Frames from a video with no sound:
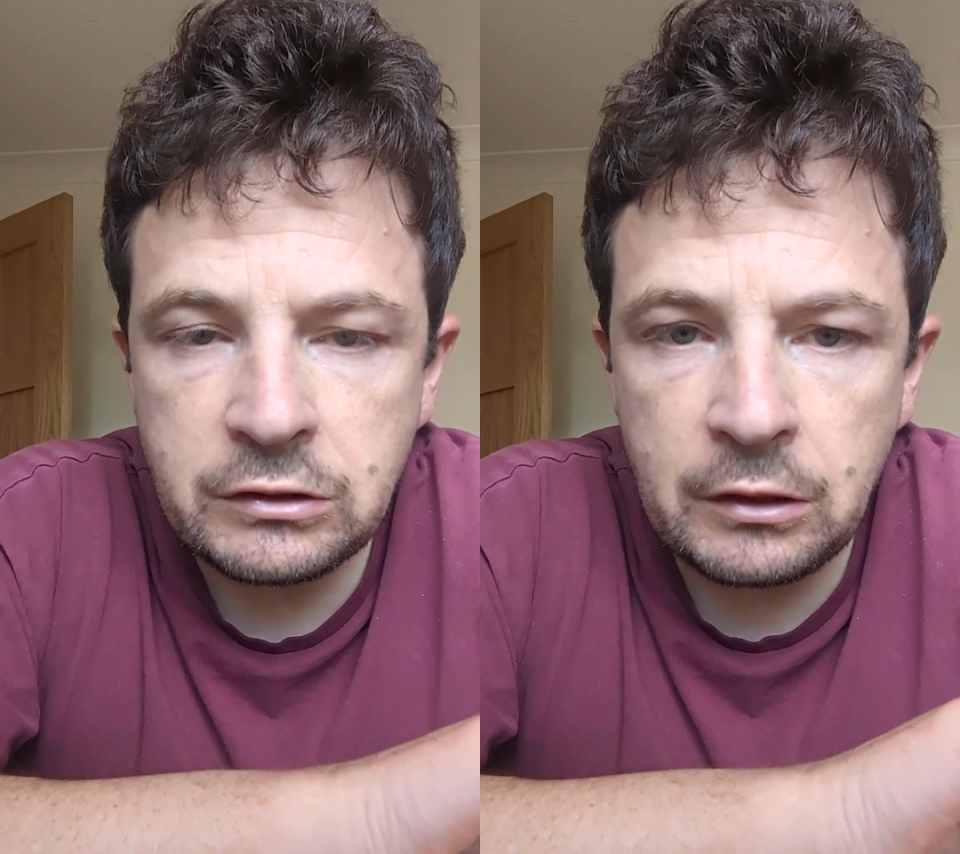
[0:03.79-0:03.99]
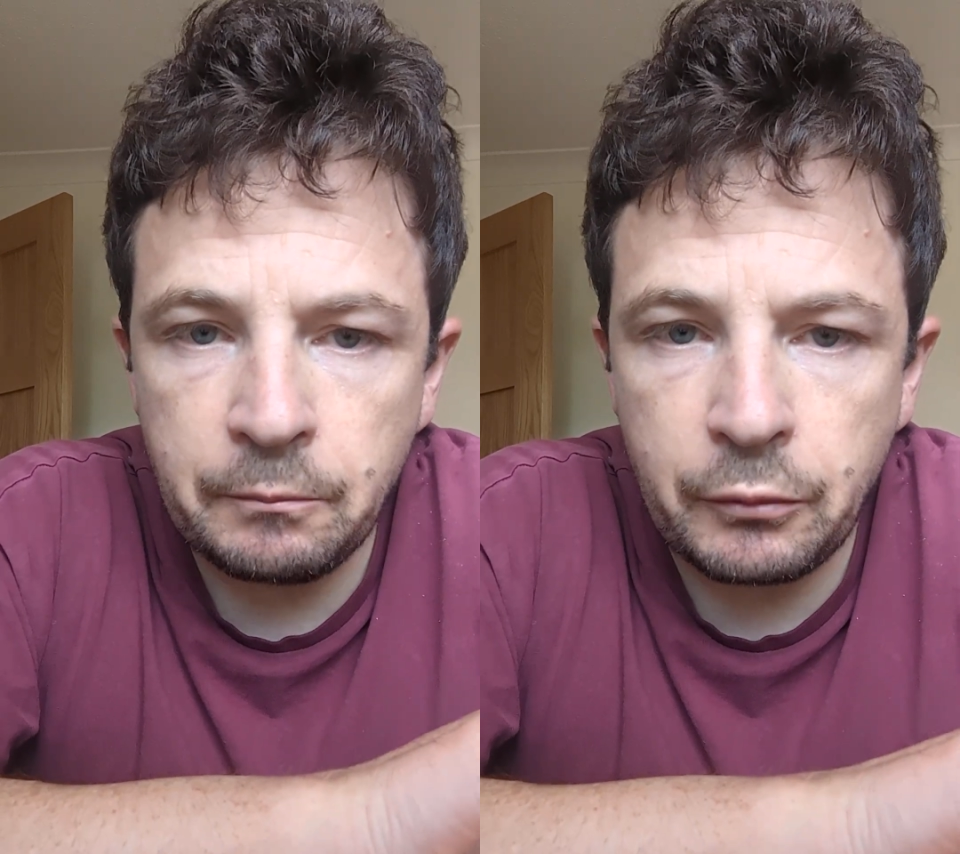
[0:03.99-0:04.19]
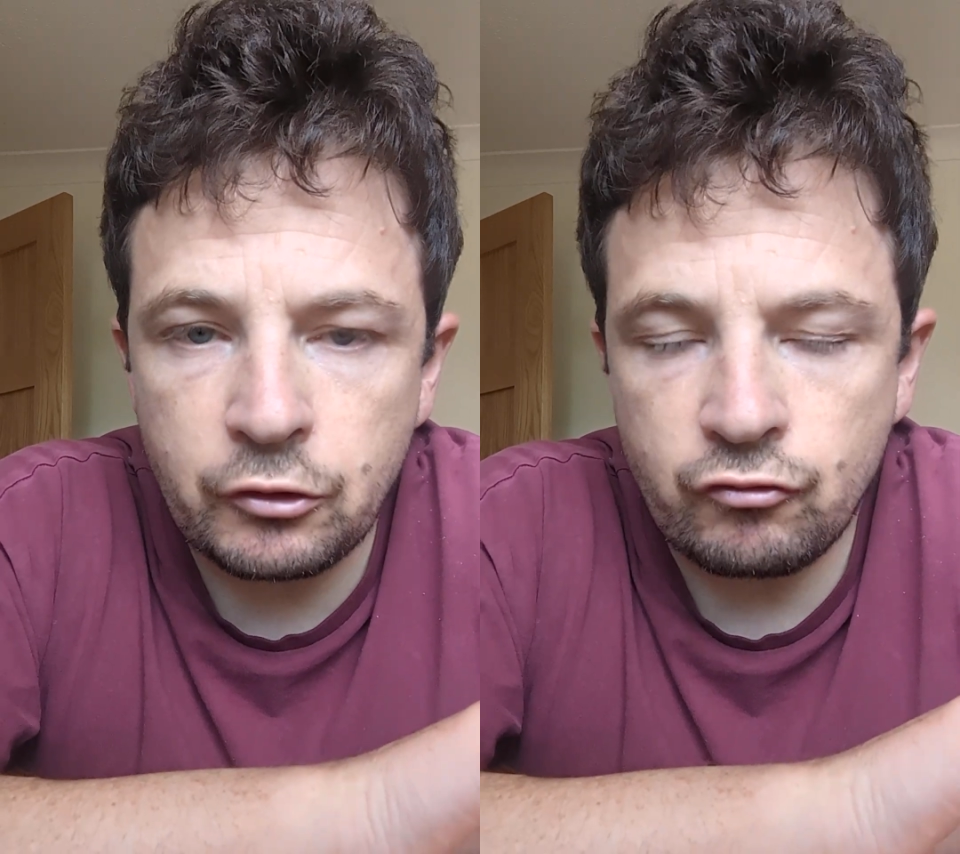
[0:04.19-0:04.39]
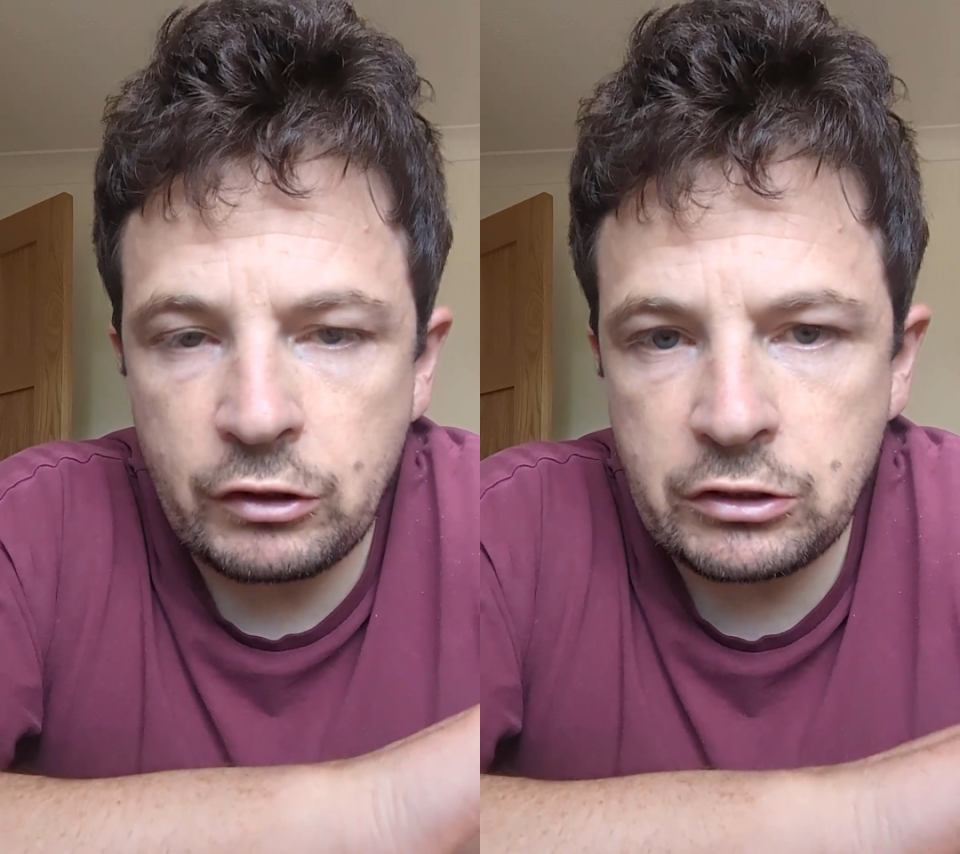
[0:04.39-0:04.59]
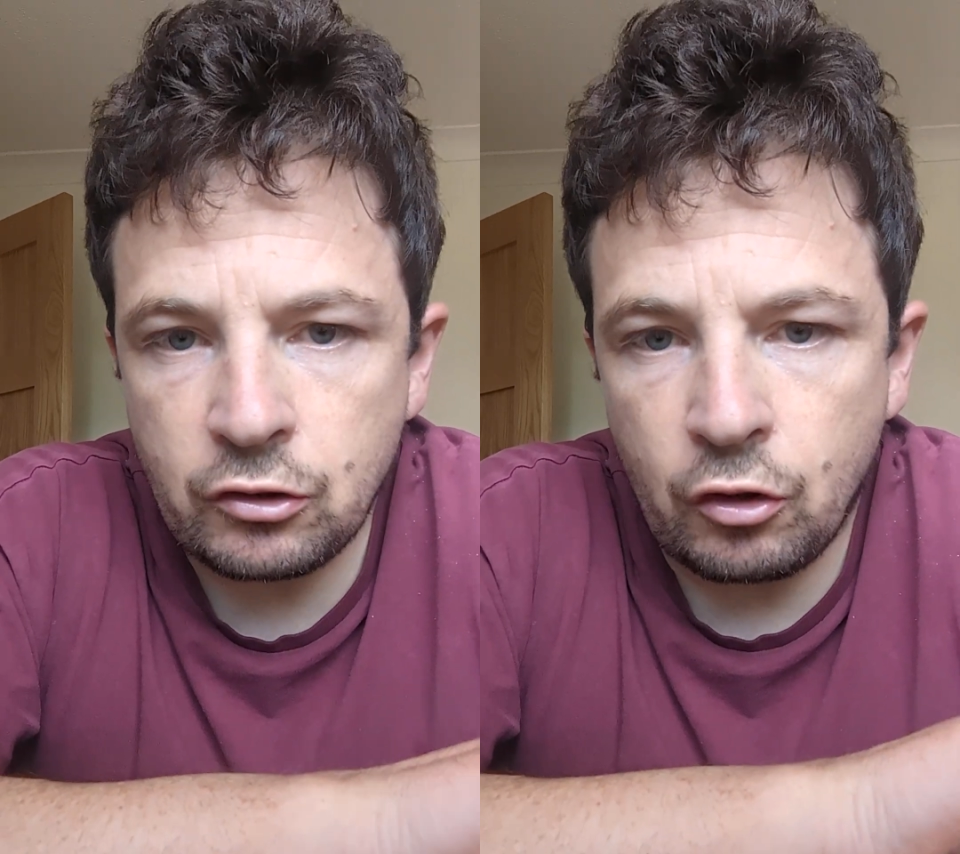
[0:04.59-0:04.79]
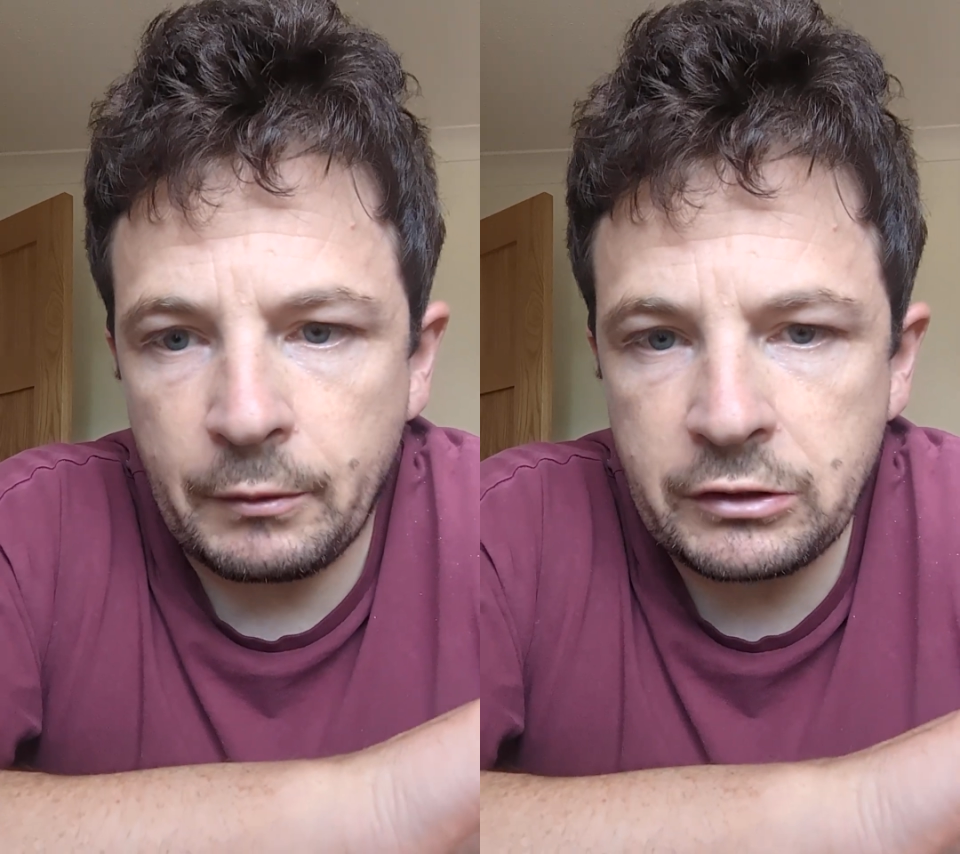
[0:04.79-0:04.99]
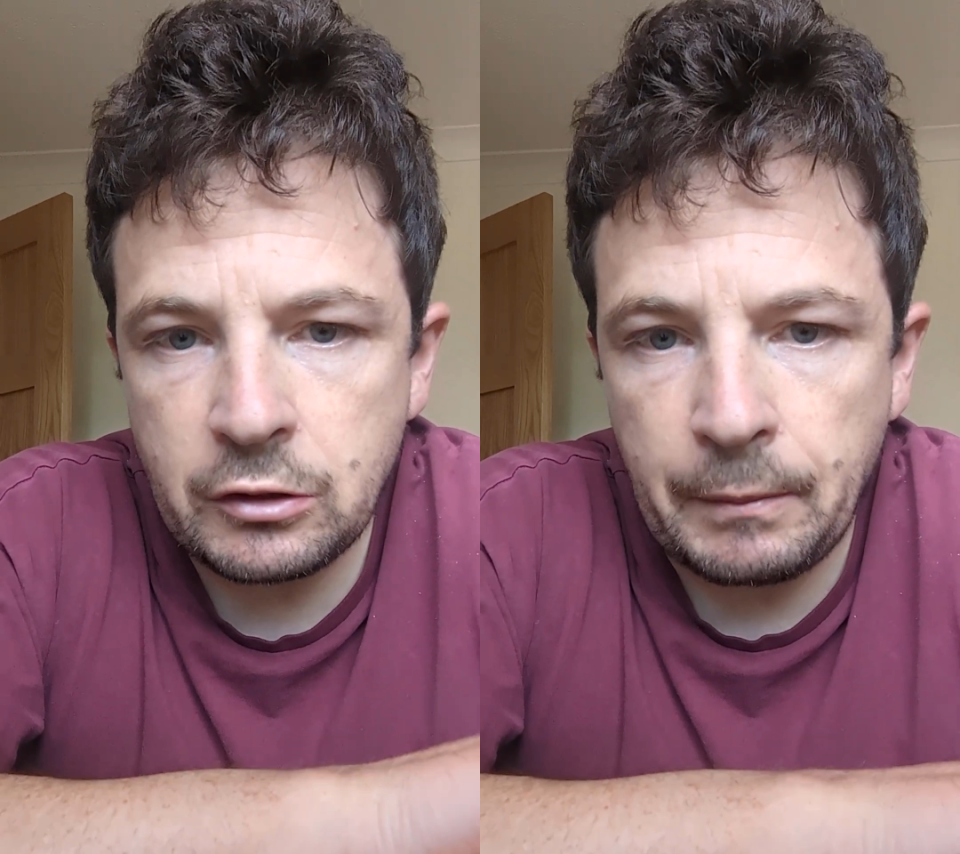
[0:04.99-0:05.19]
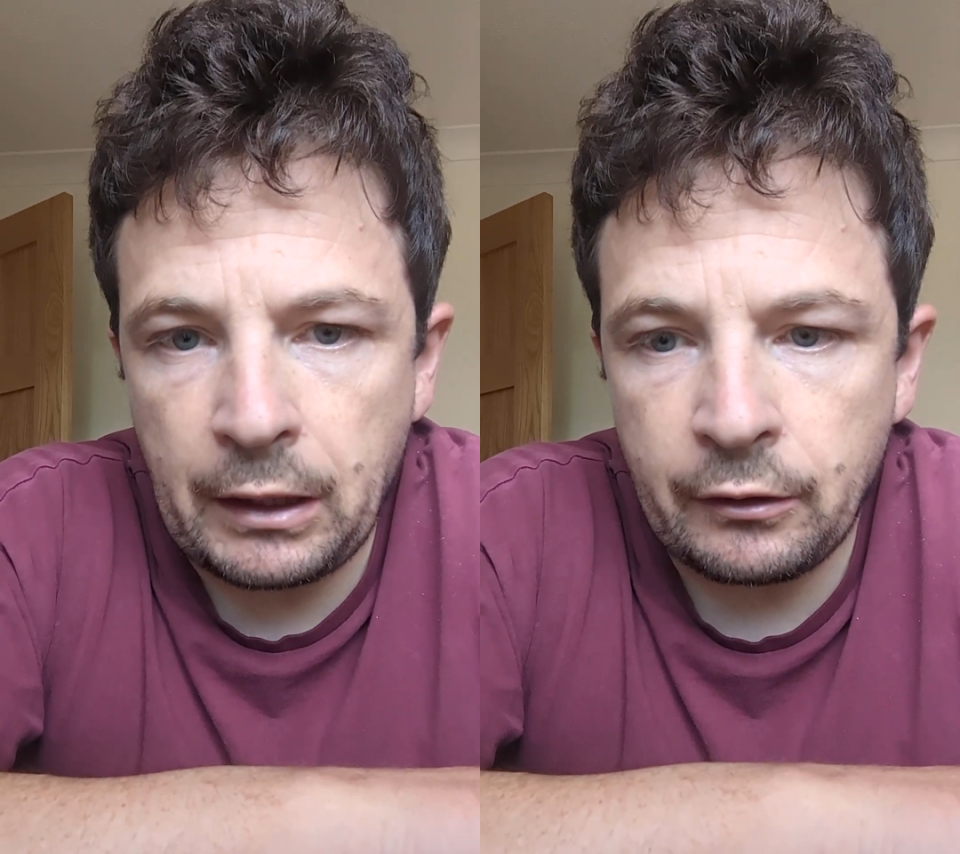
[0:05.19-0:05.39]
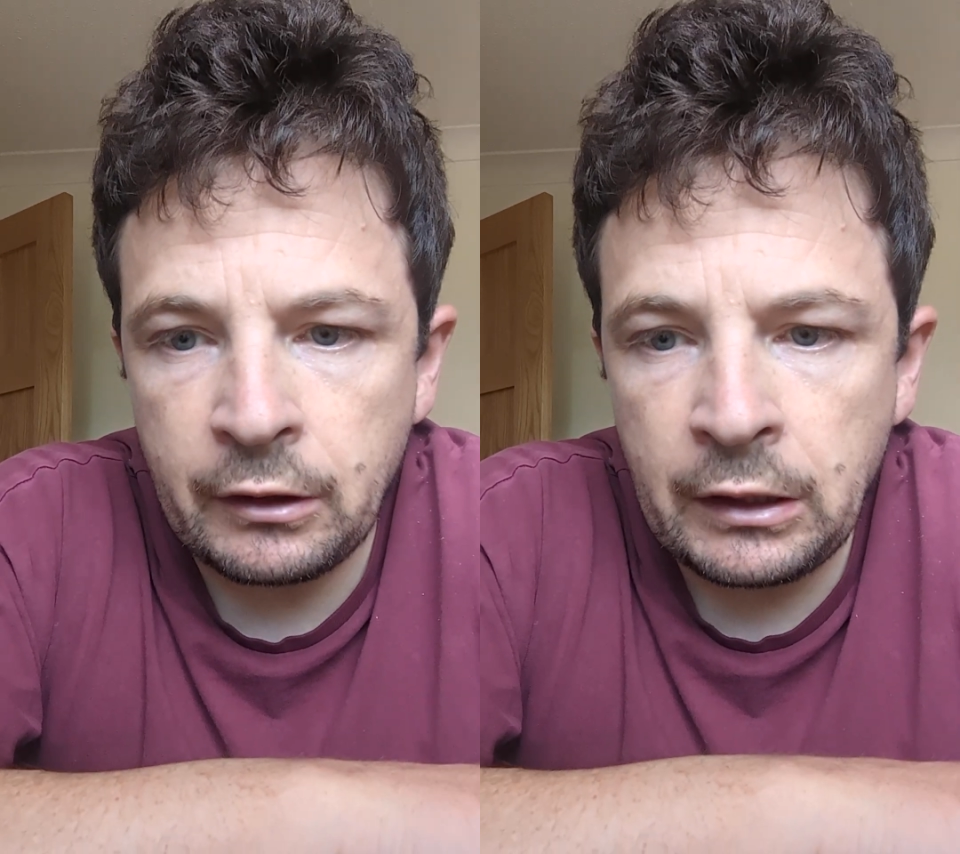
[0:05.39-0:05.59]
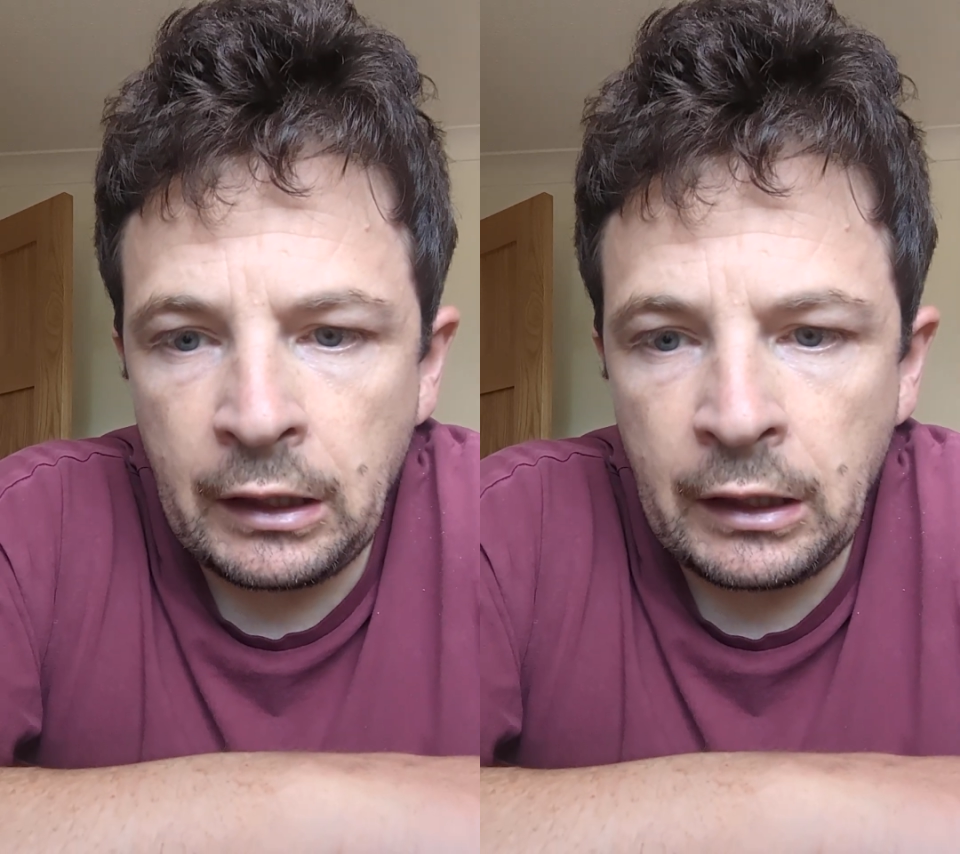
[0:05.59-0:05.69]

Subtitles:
Timber's recent comments about